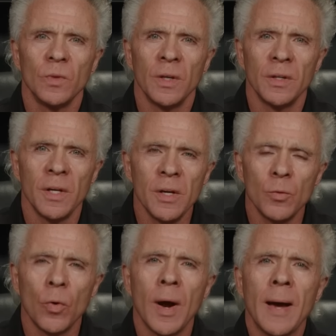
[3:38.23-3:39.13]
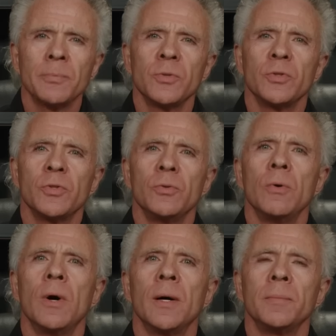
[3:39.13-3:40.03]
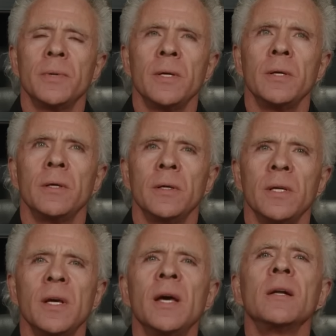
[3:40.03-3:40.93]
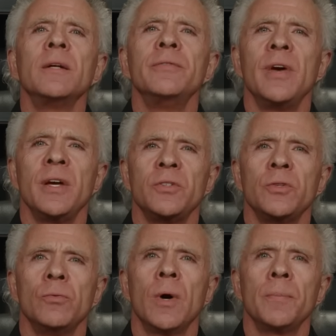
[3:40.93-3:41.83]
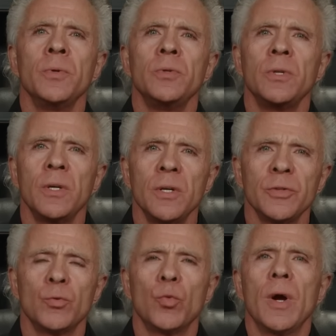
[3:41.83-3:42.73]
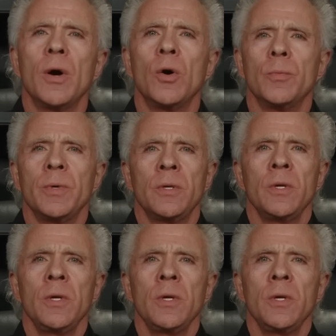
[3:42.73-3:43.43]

it, eh, he raptures you up he, he elevates you up into his realm and